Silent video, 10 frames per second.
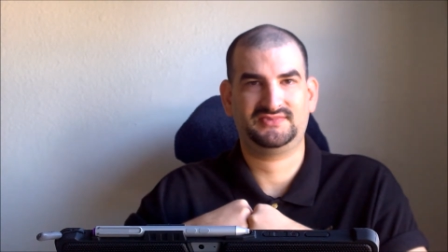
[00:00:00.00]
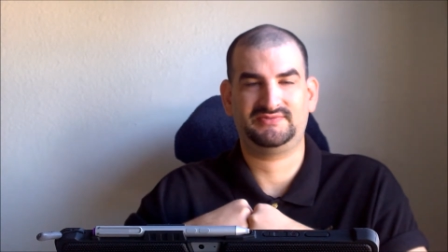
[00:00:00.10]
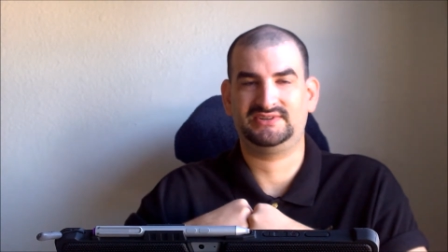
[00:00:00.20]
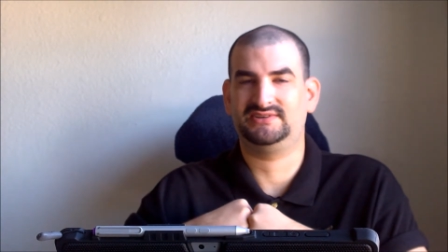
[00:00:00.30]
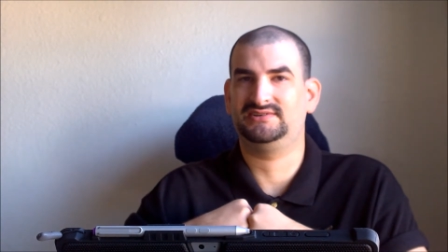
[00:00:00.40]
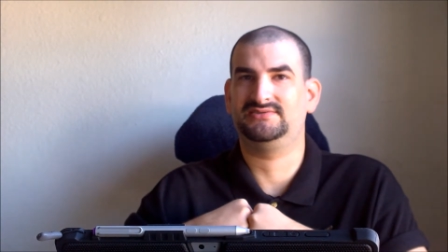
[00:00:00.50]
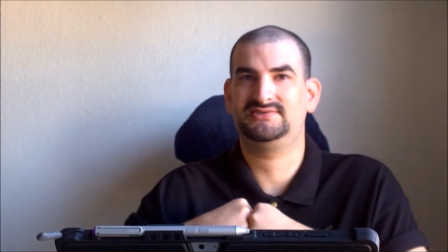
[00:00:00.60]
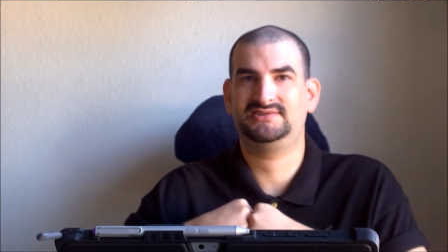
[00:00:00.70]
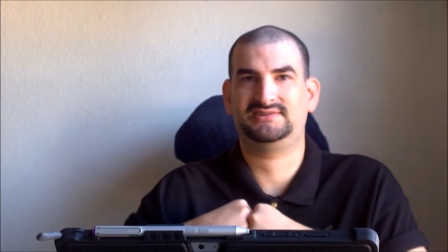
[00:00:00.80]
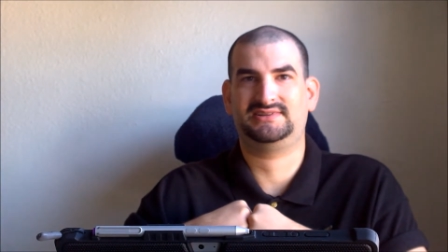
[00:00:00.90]
when they're
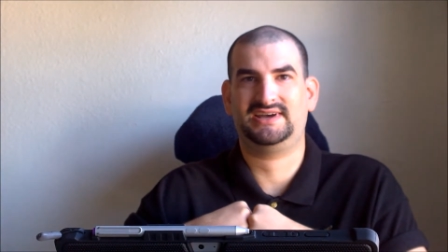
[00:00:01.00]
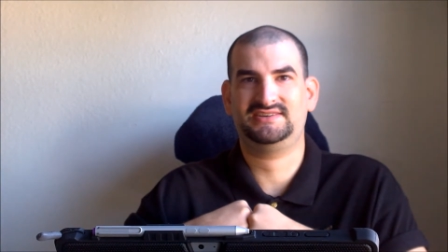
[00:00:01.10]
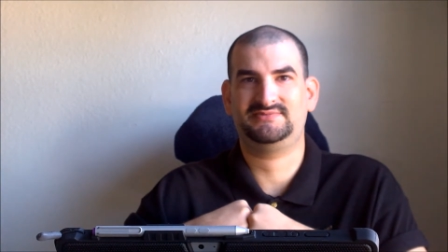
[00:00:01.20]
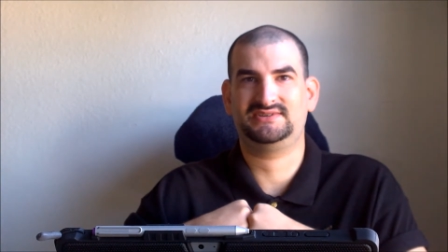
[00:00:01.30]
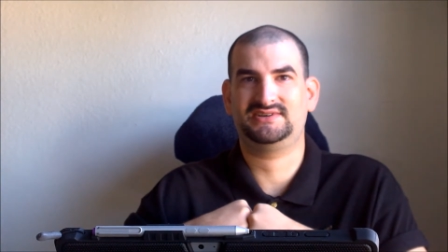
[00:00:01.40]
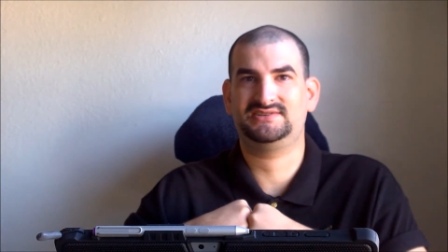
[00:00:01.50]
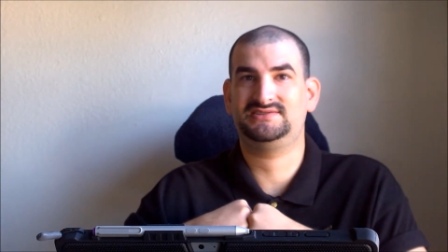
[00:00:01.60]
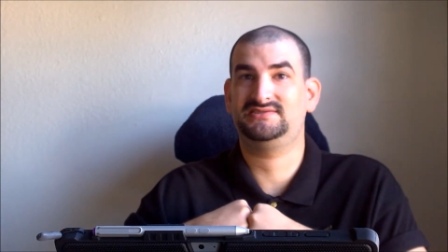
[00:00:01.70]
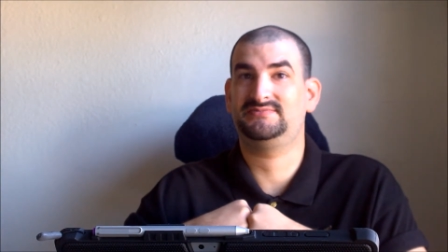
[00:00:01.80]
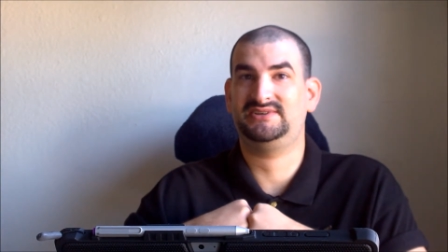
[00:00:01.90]
losing their lives because
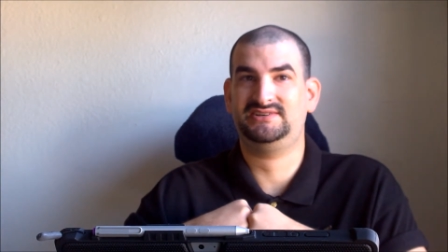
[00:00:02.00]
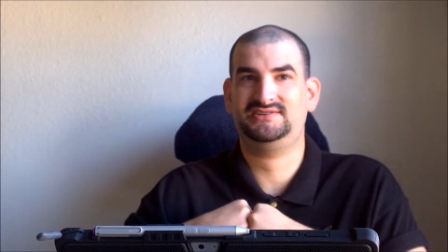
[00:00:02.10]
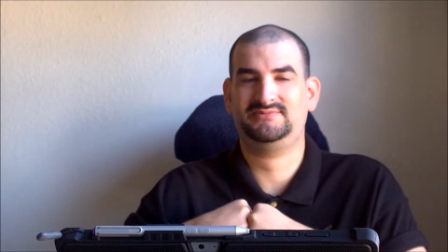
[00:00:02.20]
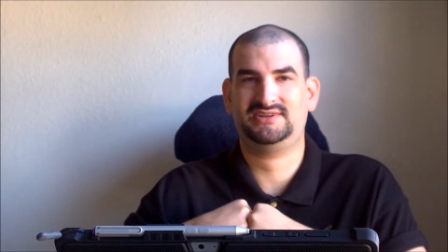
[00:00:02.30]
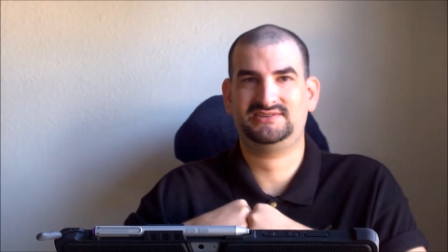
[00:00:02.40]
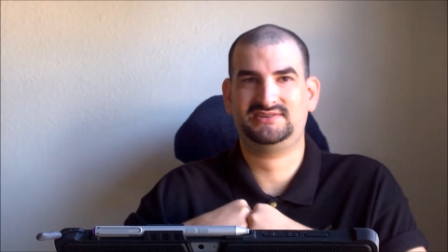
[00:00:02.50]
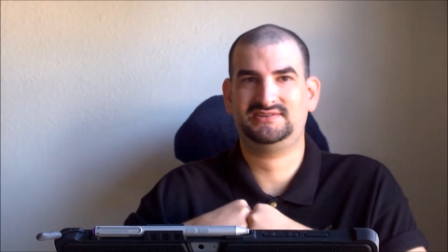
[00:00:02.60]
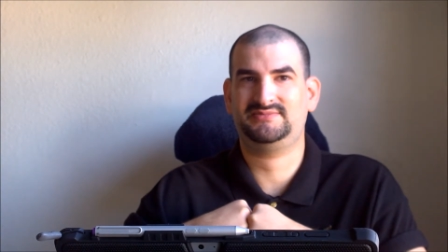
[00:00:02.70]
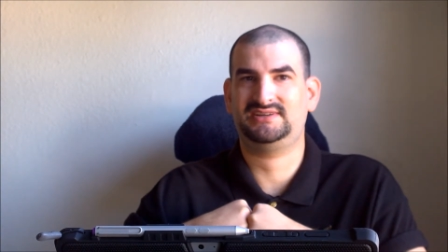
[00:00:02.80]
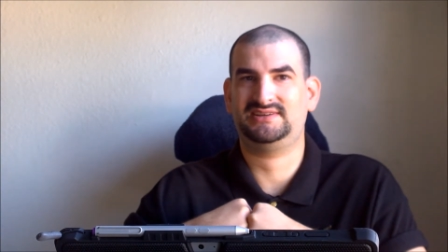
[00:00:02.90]
you're being
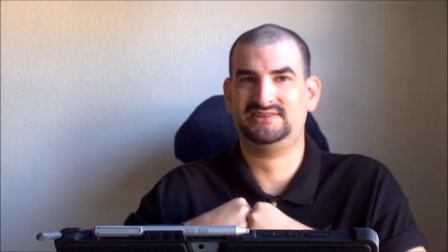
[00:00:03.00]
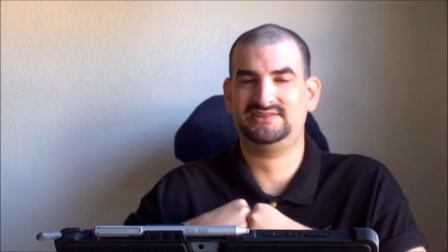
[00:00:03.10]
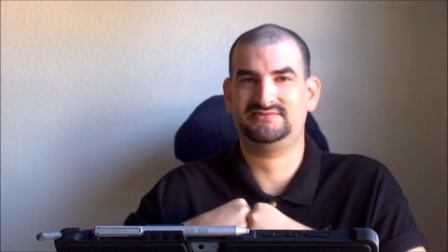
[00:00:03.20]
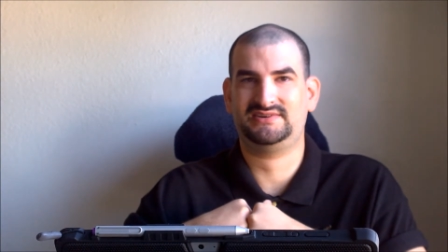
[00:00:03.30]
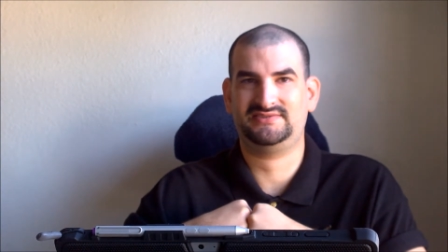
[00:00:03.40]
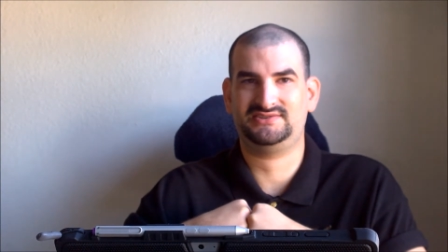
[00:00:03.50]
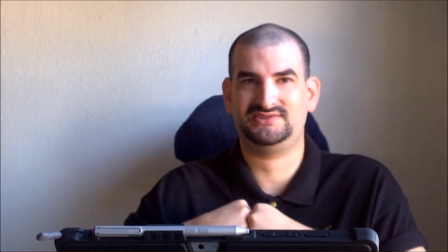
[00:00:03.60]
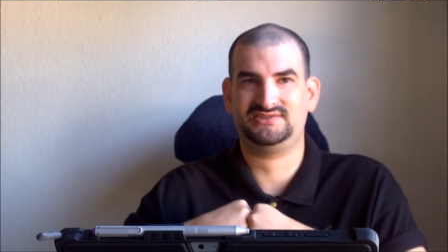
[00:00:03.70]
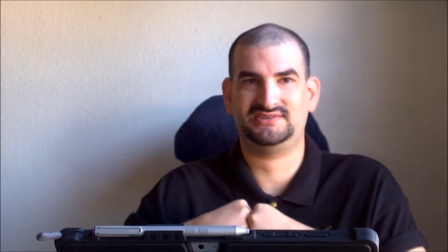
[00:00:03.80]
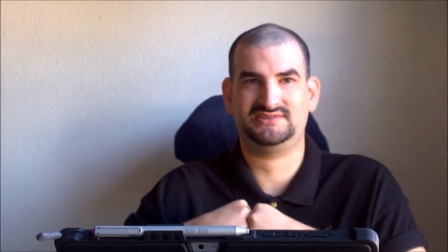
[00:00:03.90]
humanitarian by letting these
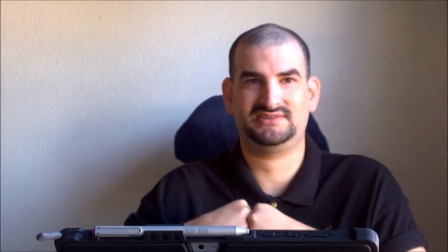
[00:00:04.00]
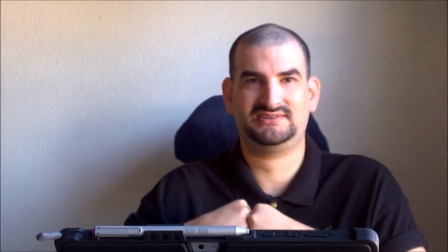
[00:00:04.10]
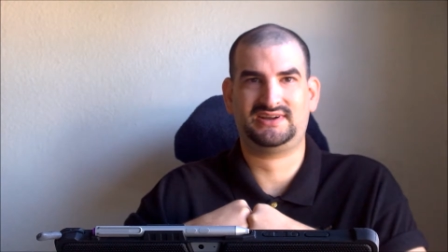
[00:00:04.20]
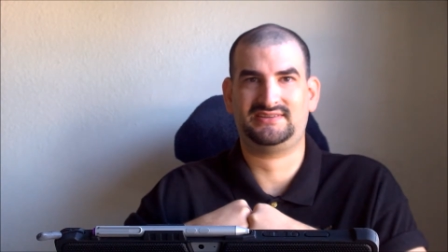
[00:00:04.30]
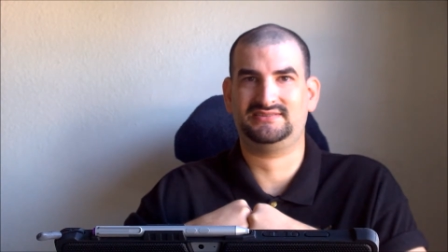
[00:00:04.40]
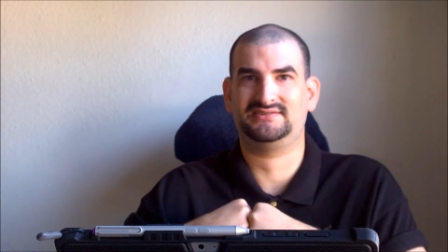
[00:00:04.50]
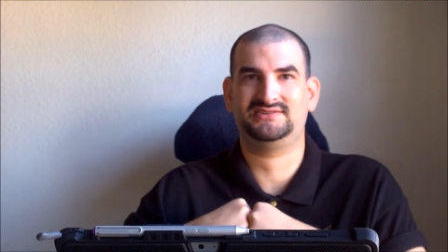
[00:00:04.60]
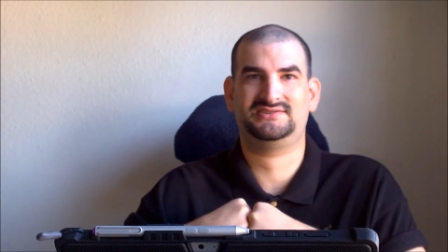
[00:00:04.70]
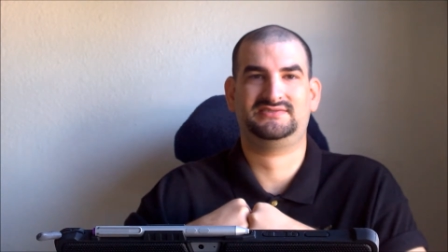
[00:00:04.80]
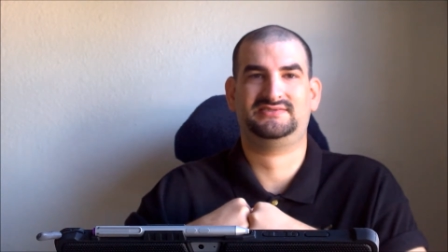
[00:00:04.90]
refugees in here out of the
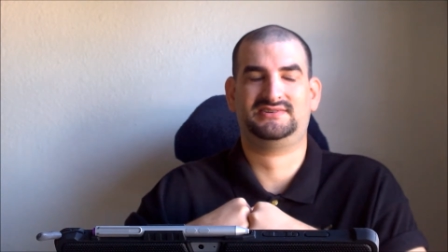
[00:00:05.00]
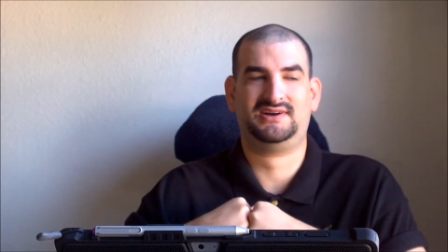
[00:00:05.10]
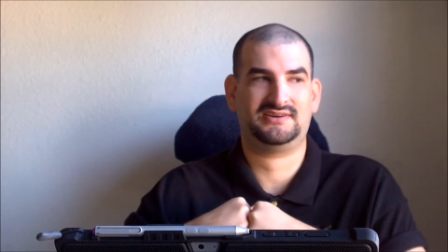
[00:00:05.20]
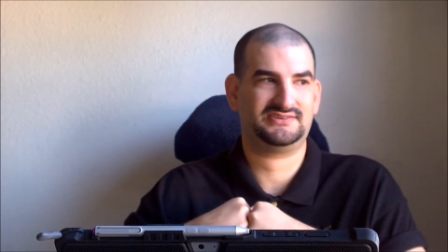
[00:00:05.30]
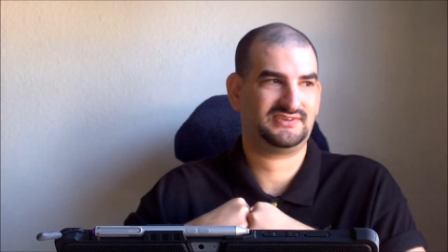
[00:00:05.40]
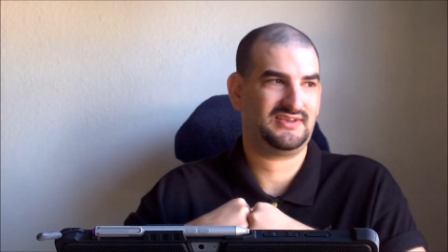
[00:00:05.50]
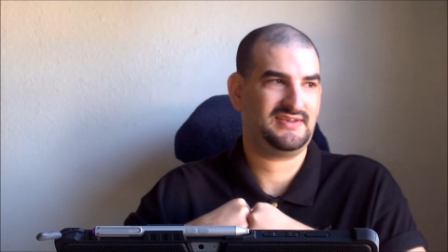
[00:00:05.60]
goodness of your heart?